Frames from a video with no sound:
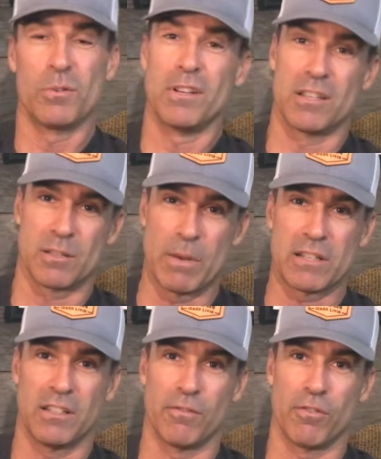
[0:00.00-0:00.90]

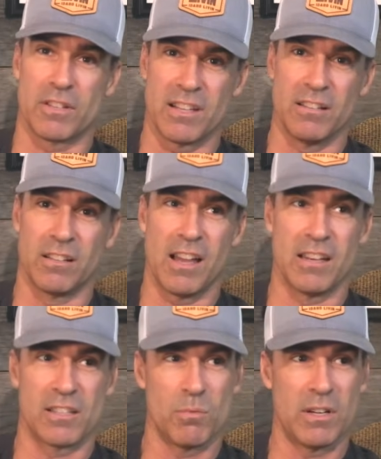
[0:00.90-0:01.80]
especially for a single guy in
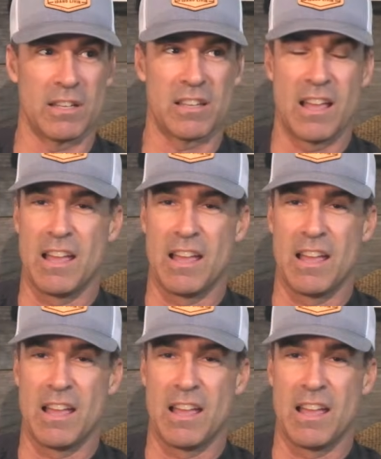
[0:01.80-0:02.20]
his 20s.